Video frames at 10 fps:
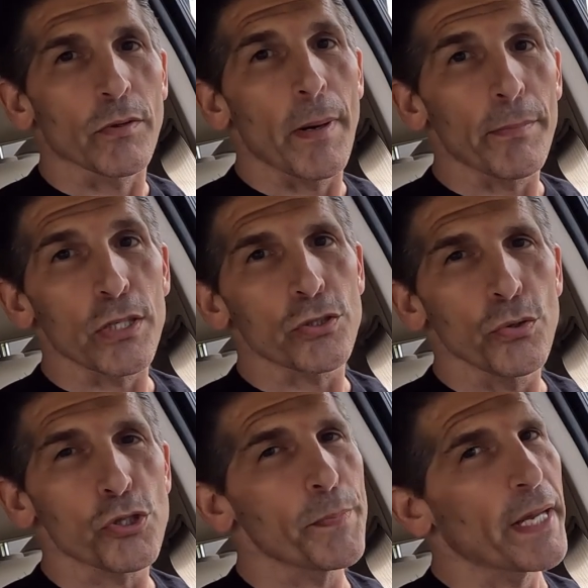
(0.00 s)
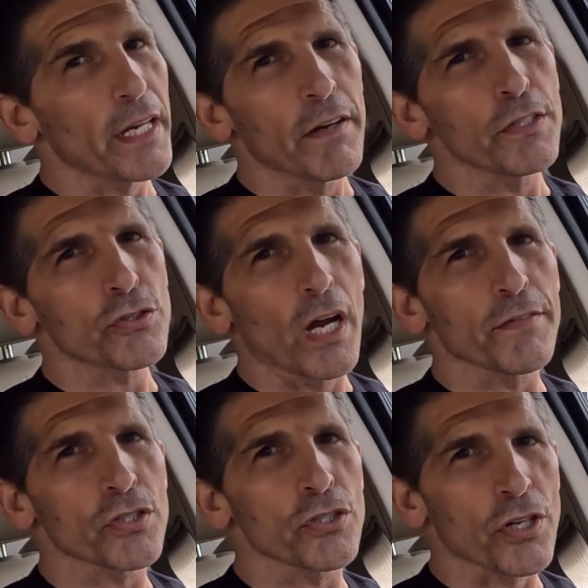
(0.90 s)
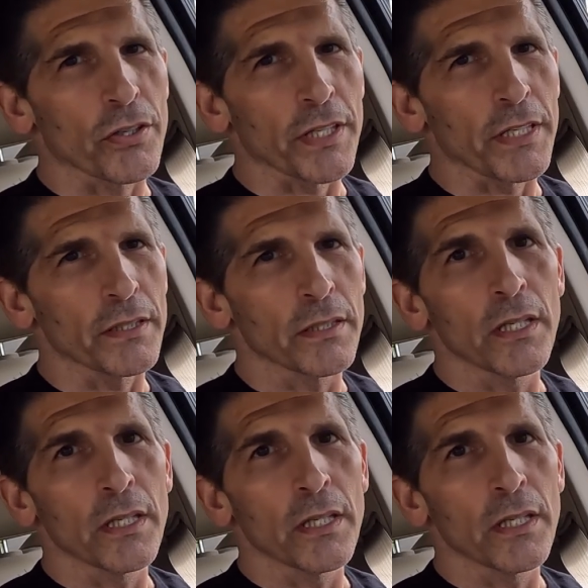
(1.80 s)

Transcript: Remember, at TuneSpec, every drive is a journey.